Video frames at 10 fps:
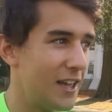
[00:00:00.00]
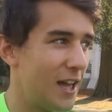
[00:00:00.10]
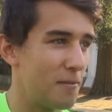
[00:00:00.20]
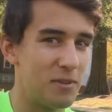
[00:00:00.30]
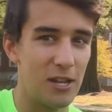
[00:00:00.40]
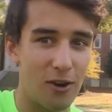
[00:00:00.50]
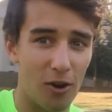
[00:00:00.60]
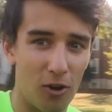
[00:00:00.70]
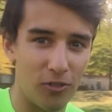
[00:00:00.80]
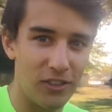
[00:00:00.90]
I'm
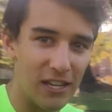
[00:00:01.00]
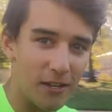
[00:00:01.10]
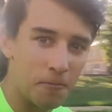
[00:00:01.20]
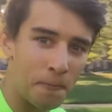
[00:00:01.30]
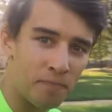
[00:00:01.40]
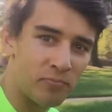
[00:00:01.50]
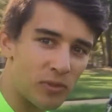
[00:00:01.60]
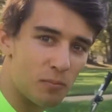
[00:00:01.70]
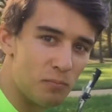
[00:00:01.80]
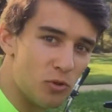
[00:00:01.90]
here on the
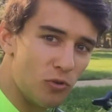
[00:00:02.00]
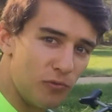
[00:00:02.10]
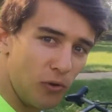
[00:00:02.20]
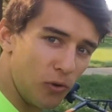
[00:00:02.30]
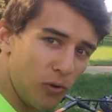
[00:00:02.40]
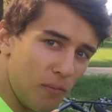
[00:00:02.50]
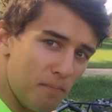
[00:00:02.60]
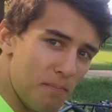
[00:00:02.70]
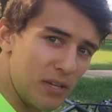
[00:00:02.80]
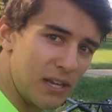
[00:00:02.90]
beautiful
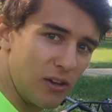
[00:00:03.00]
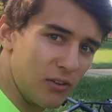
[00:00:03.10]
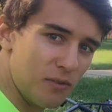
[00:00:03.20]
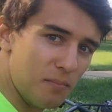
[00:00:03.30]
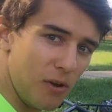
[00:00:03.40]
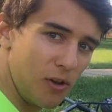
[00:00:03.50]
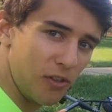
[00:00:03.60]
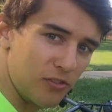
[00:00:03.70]
McKeldin Mall.